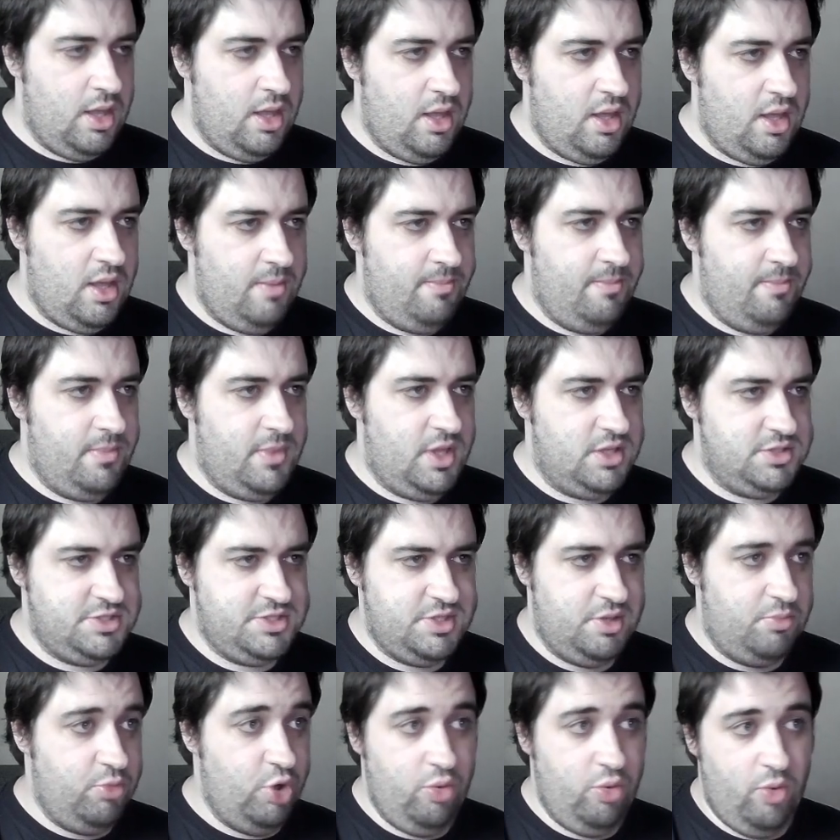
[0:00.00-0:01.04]
As
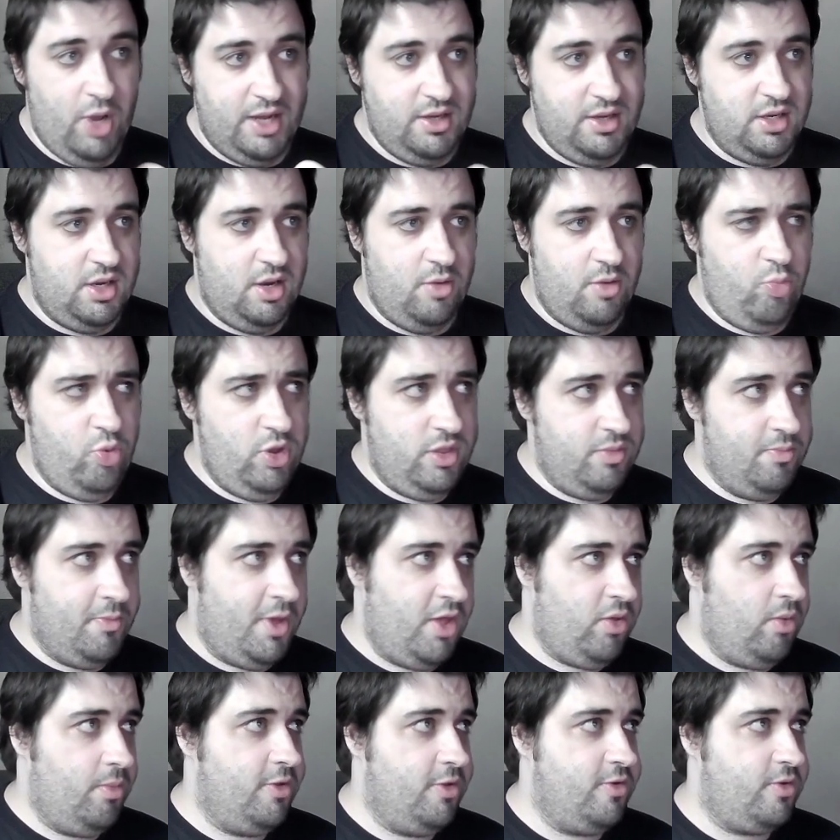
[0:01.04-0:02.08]
someone who ended up with
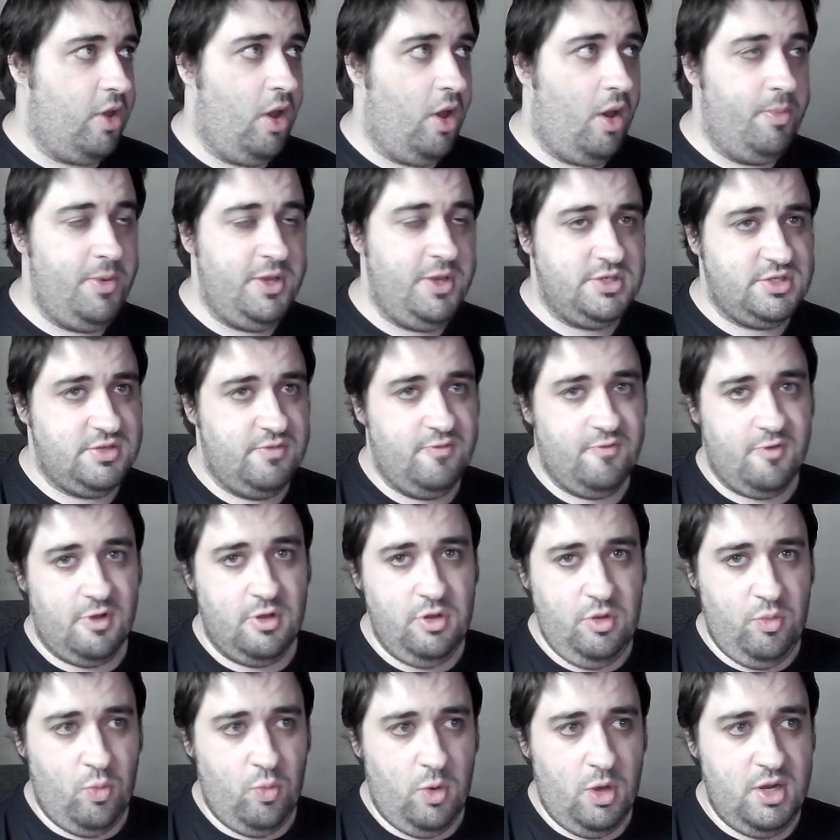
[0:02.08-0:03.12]
multiple copies of
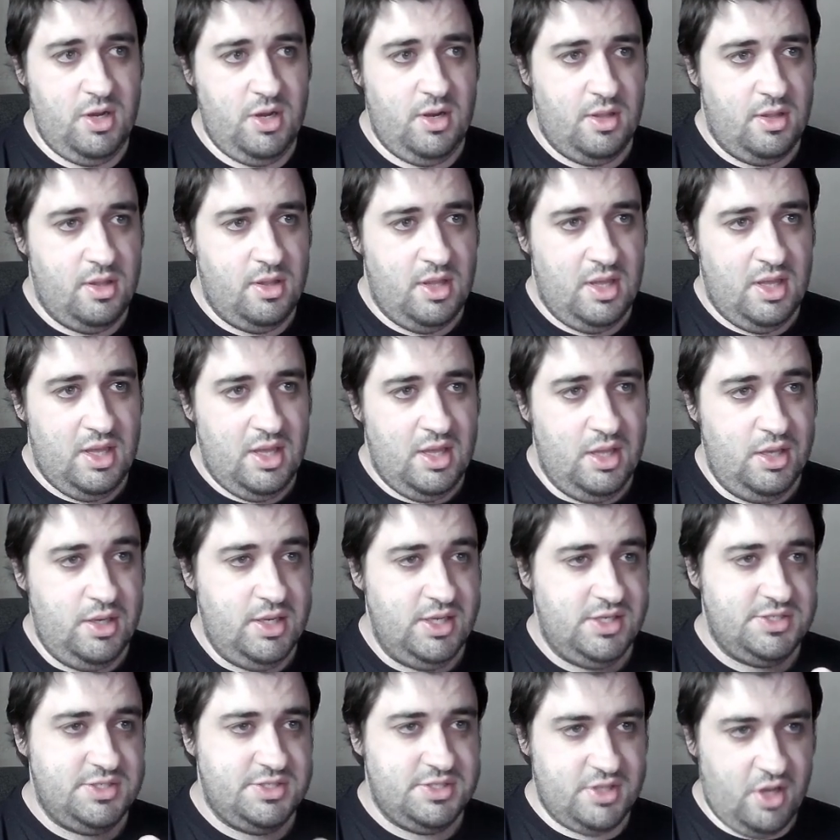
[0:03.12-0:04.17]
Volume 1, it
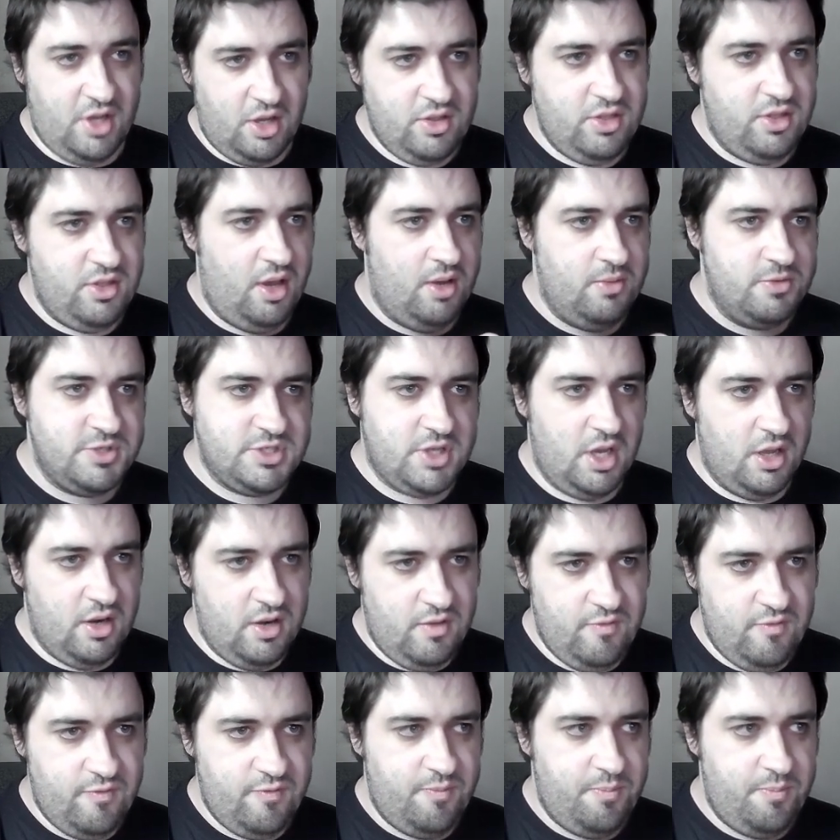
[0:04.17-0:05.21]
did suck that I was kind
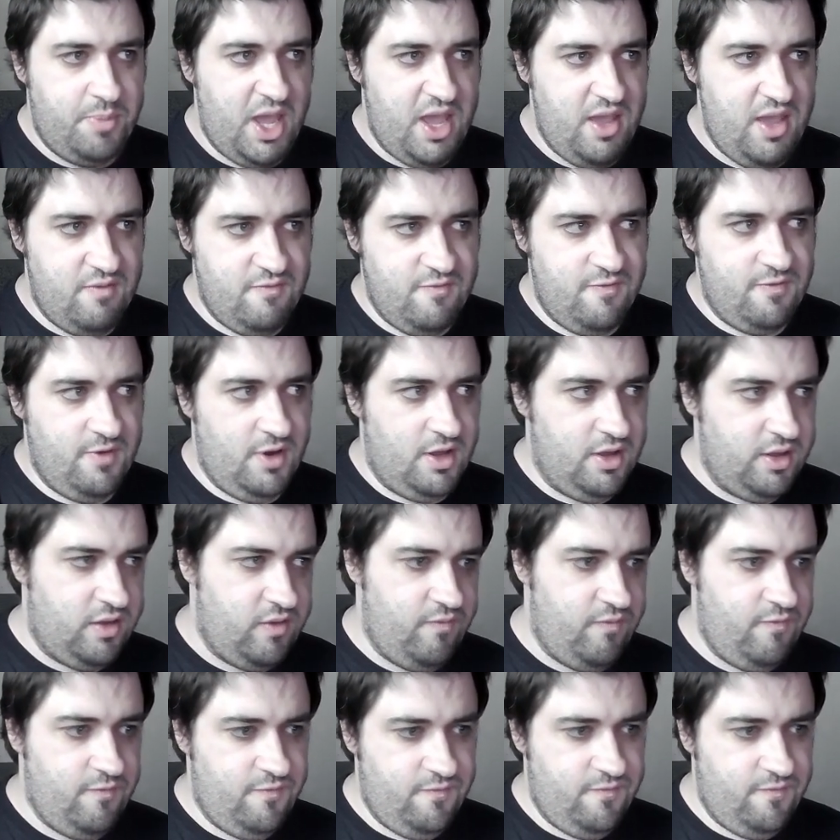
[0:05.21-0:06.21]
of paying for like